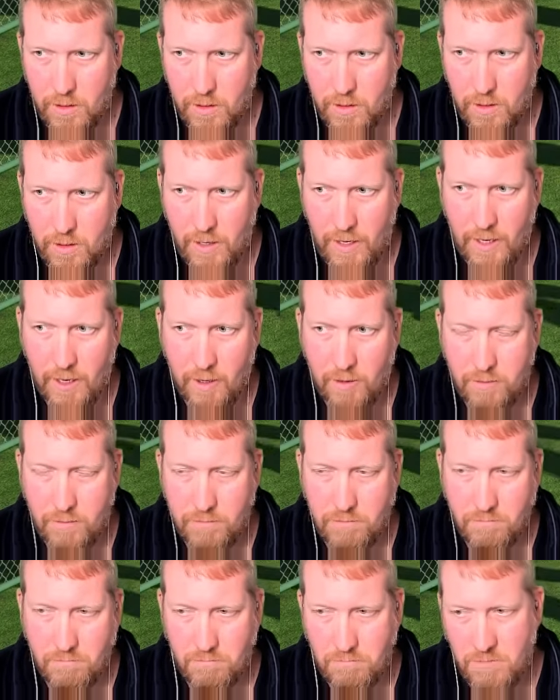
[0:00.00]
There you go.
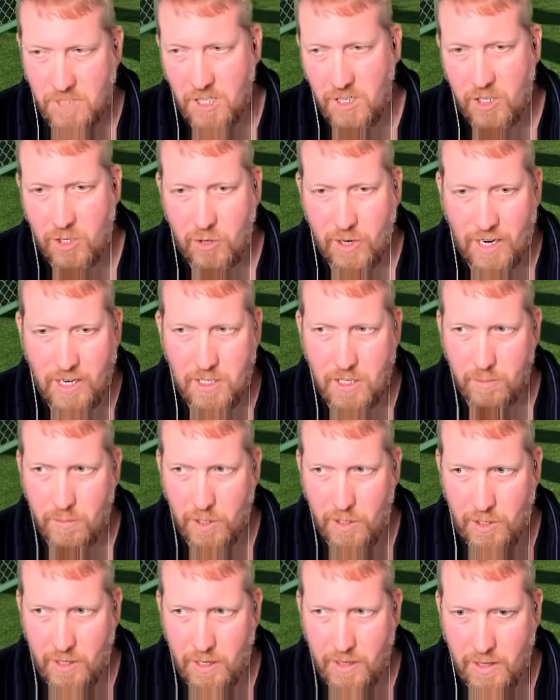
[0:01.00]
Didn't trace it, but
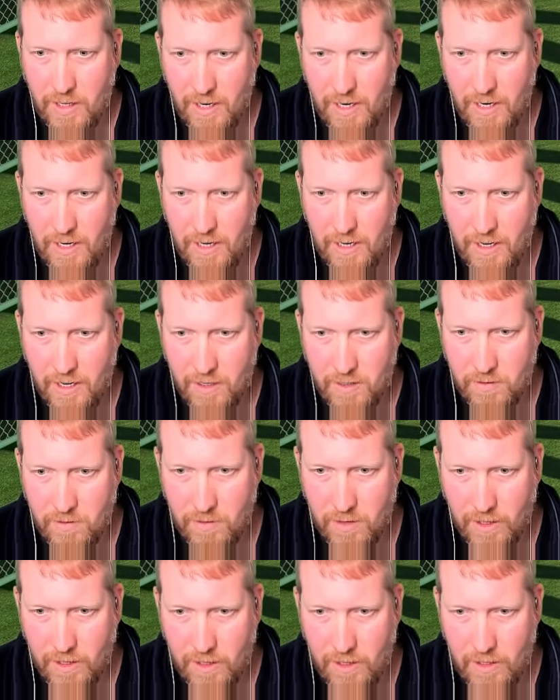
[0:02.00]
you can get the idea. It's
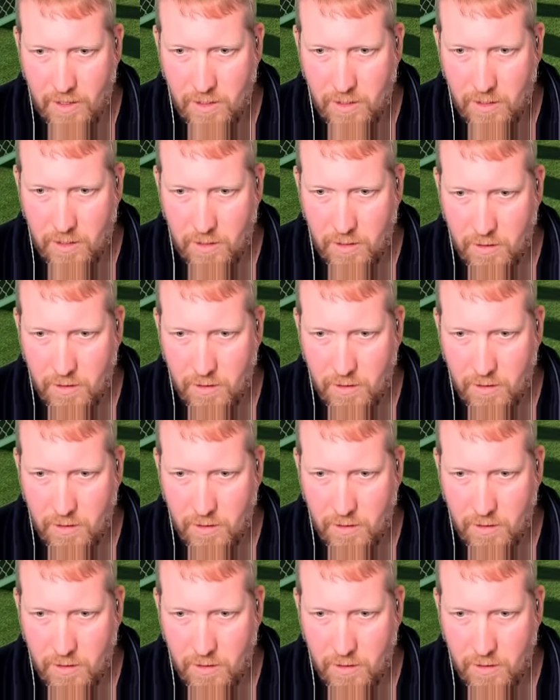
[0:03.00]
fucking easy.